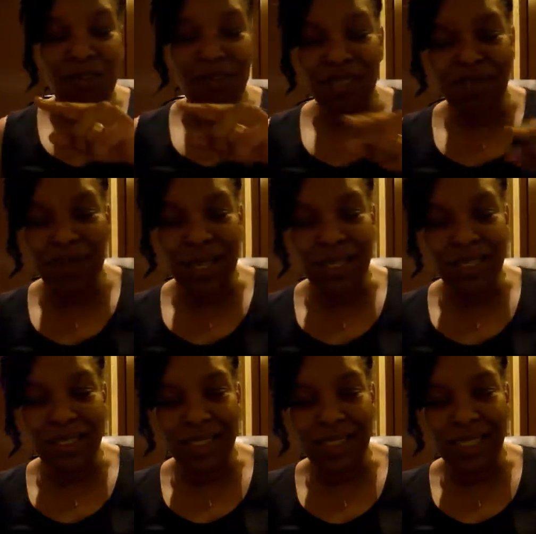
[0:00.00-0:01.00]
I lost my
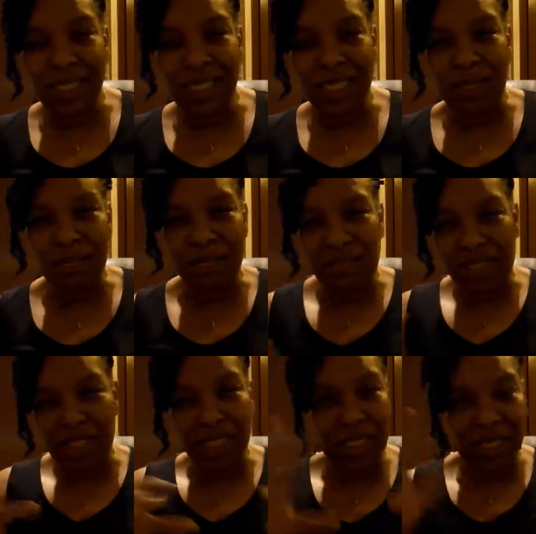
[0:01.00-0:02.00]
seam.
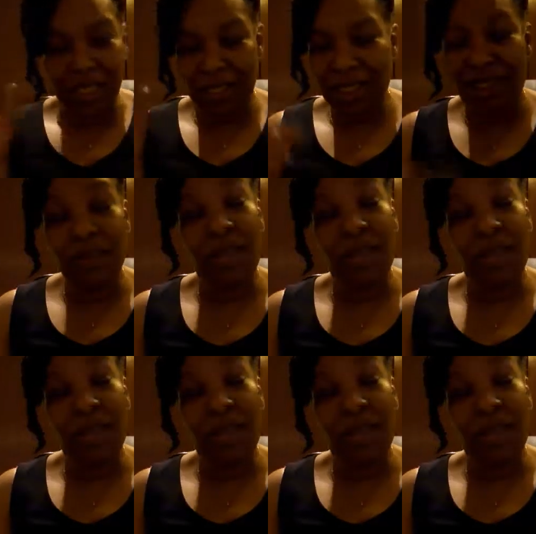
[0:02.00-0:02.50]
Everything just,